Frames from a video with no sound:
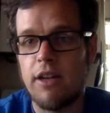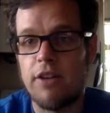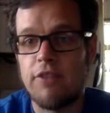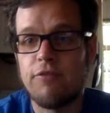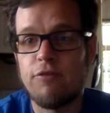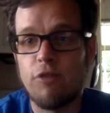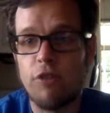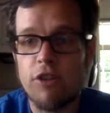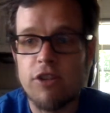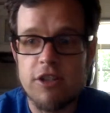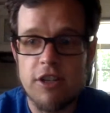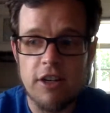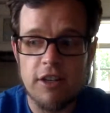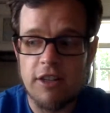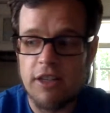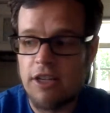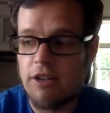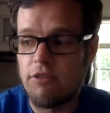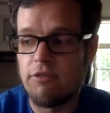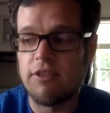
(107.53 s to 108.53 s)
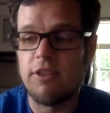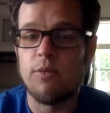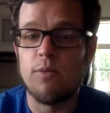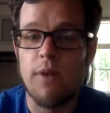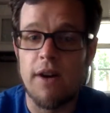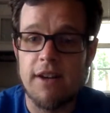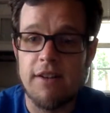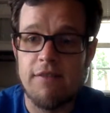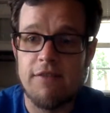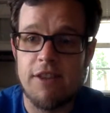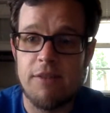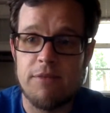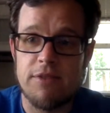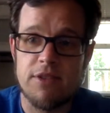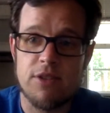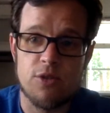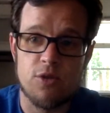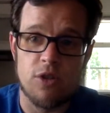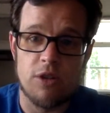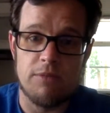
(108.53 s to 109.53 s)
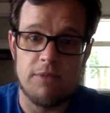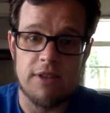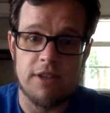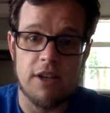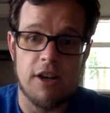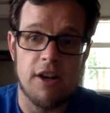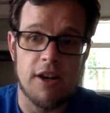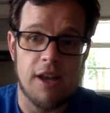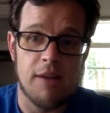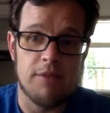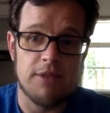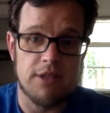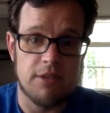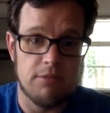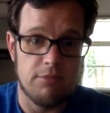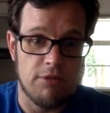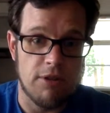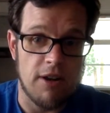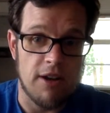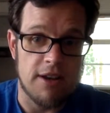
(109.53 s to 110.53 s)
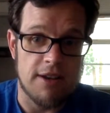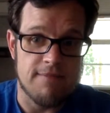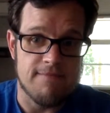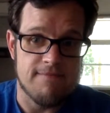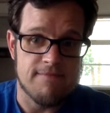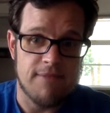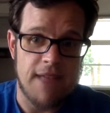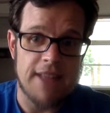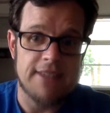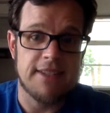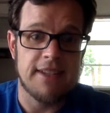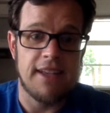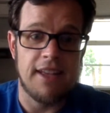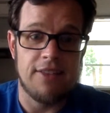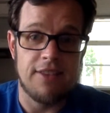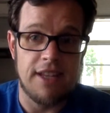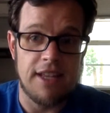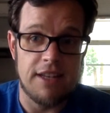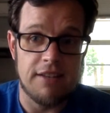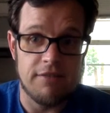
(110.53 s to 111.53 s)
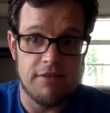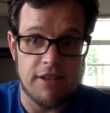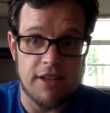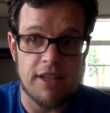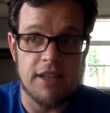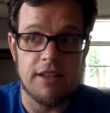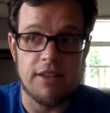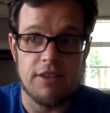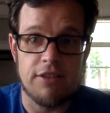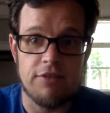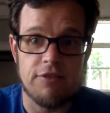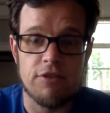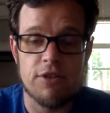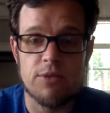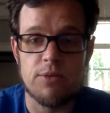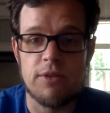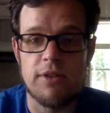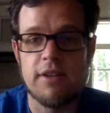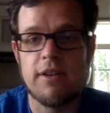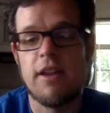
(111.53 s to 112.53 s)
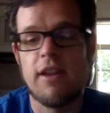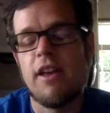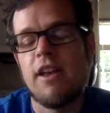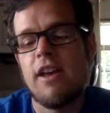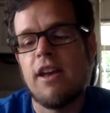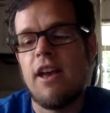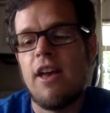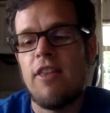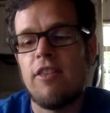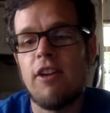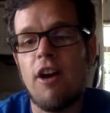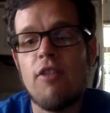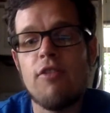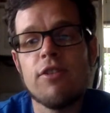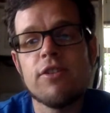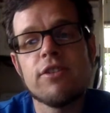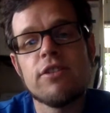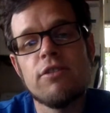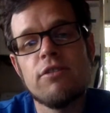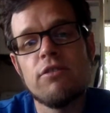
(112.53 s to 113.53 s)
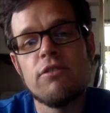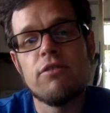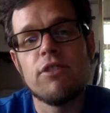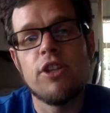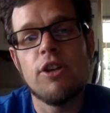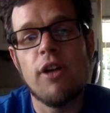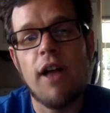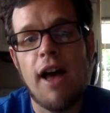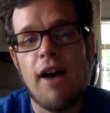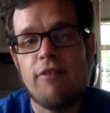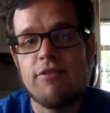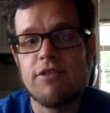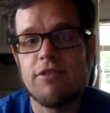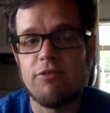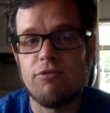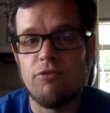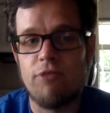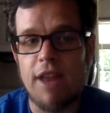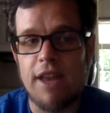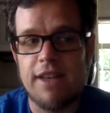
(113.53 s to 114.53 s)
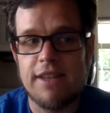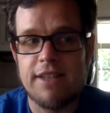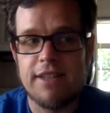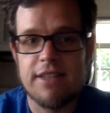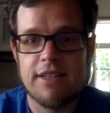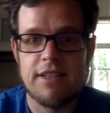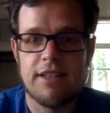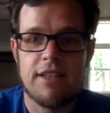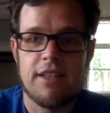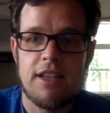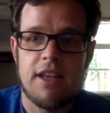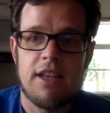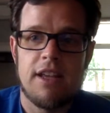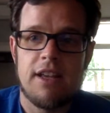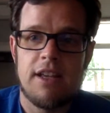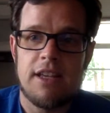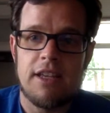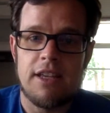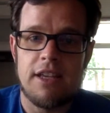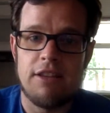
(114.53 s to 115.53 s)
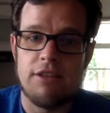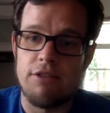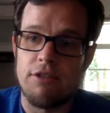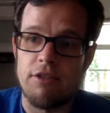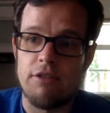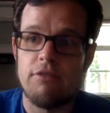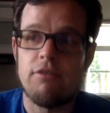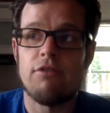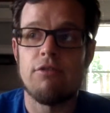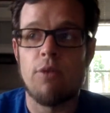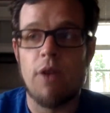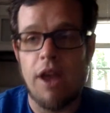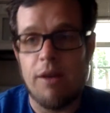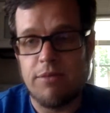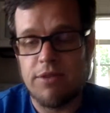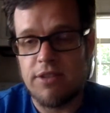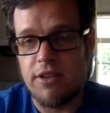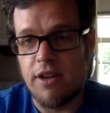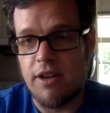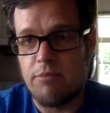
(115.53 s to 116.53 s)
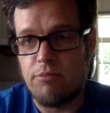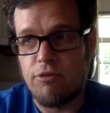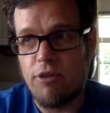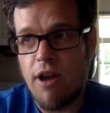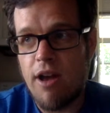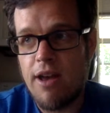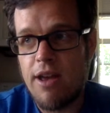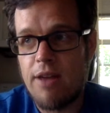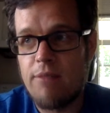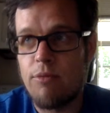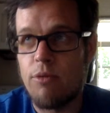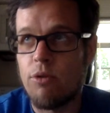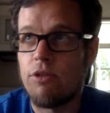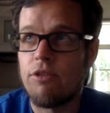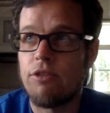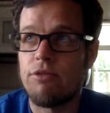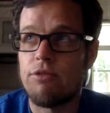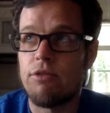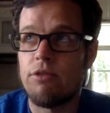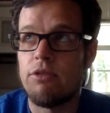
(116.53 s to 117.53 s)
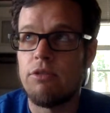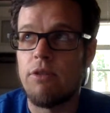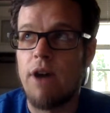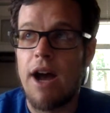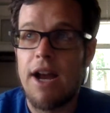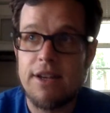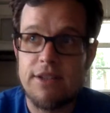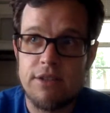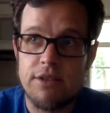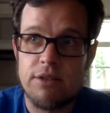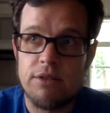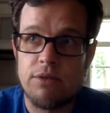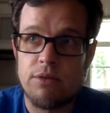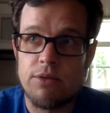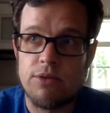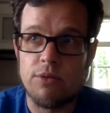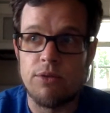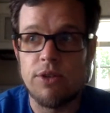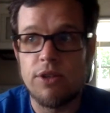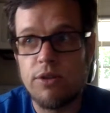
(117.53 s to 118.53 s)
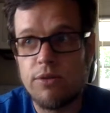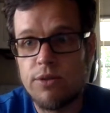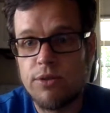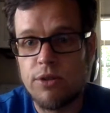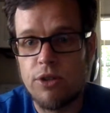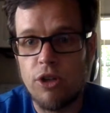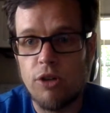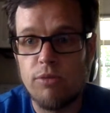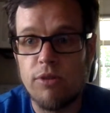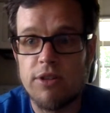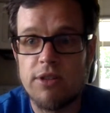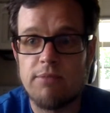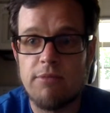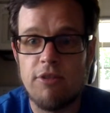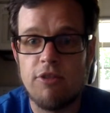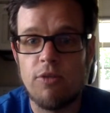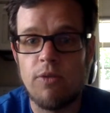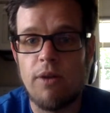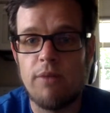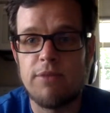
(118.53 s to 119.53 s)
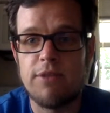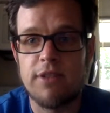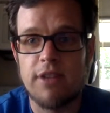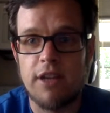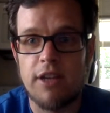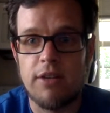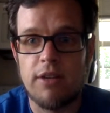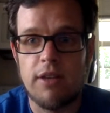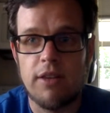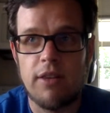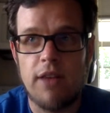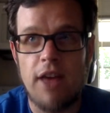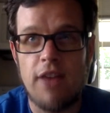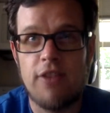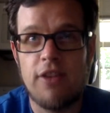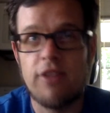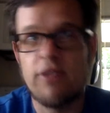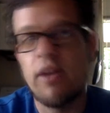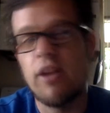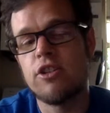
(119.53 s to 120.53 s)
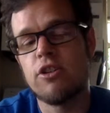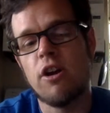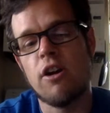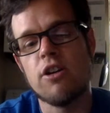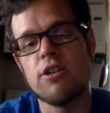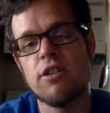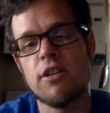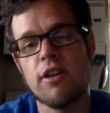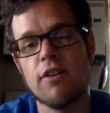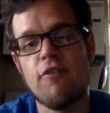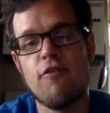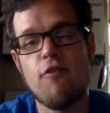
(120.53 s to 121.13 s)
Unfortunately, only one of them is streaming on Amazon Prime. That's In the Heat of the Night, the first one. The other 2, you'll have to rent either through Amazon Prime or through iTunes or YouTube or some other website. I think they charge like